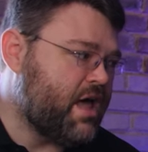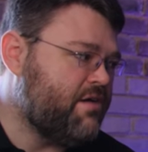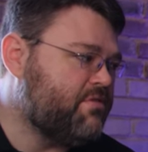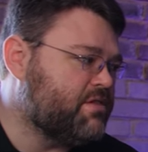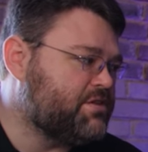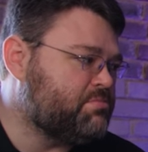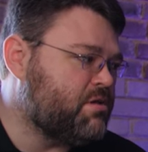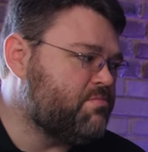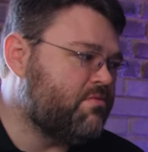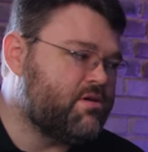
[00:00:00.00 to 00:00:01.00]
having the
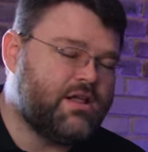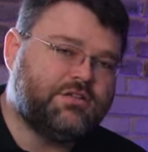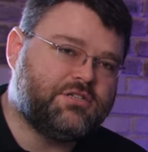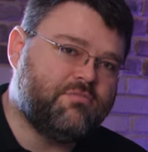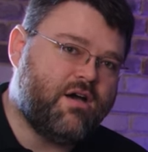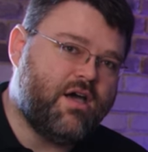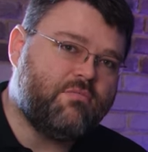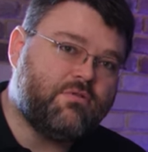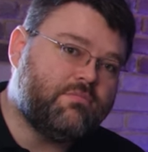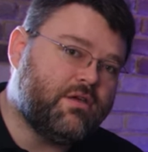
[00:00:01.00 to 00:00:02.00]
DisplayPort and HDMI
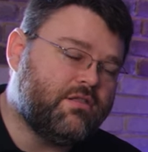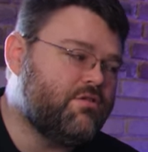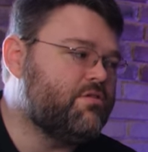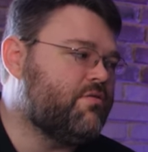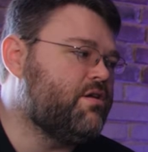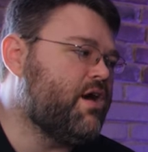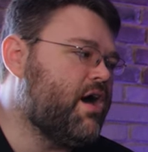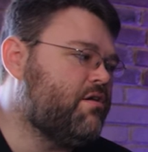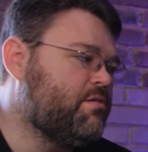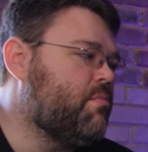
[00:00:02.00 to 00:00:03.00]
output mean that you can run
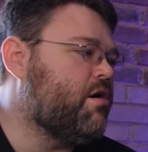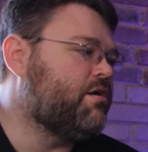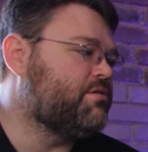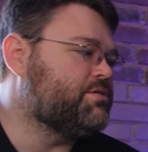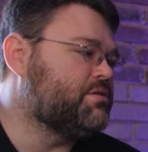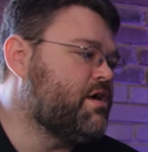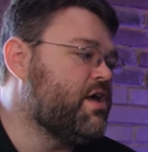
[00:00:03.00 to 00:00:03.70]
higher-end monitors.